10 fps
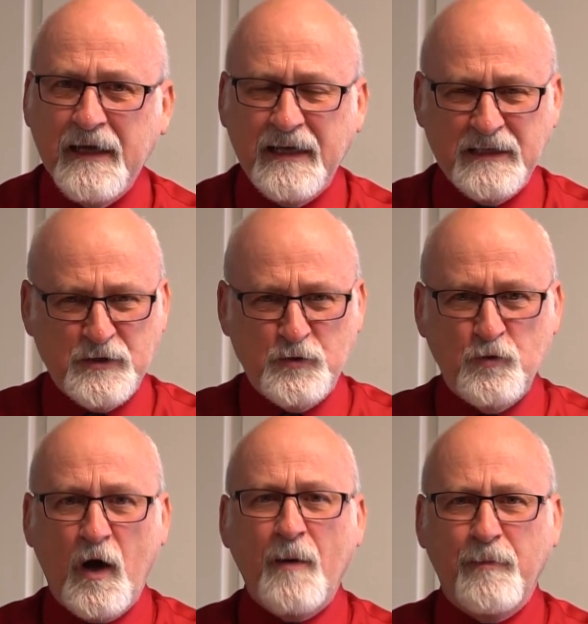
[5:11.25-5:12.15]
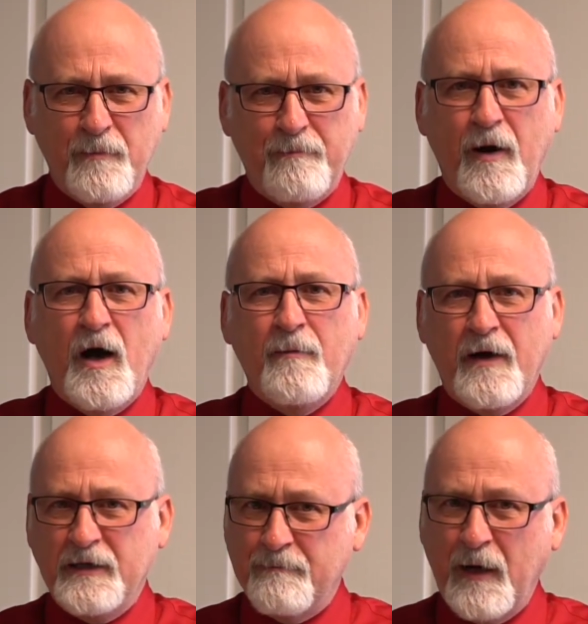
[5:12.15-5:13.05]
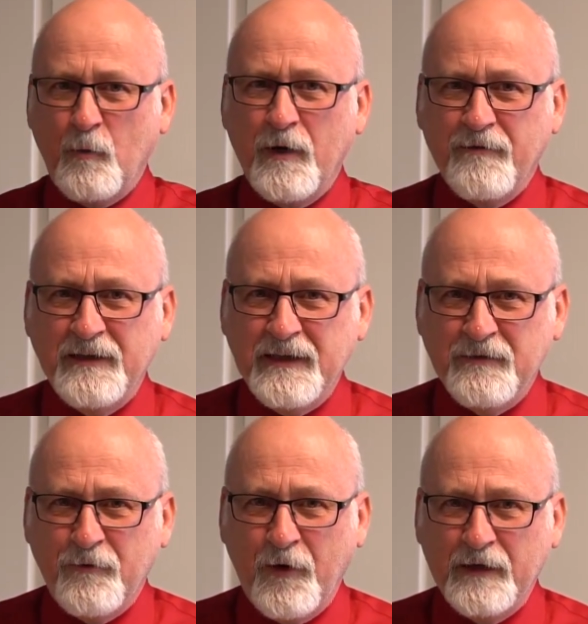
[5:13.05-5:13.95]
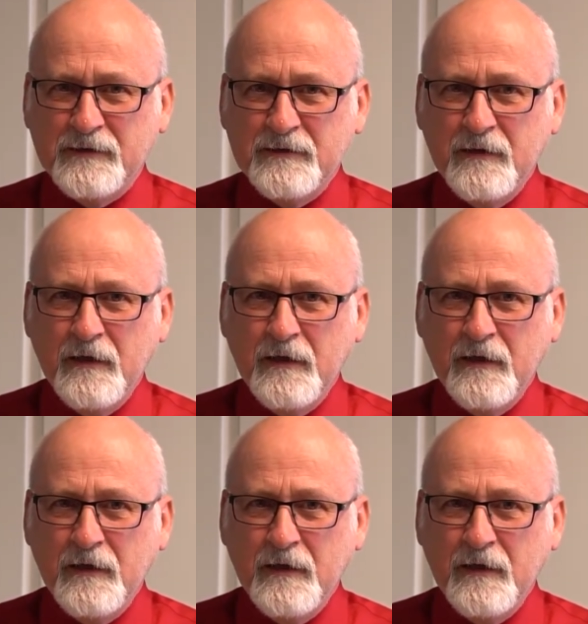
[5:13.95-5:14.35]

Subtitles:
is drop a bomb on it by way of an invoice.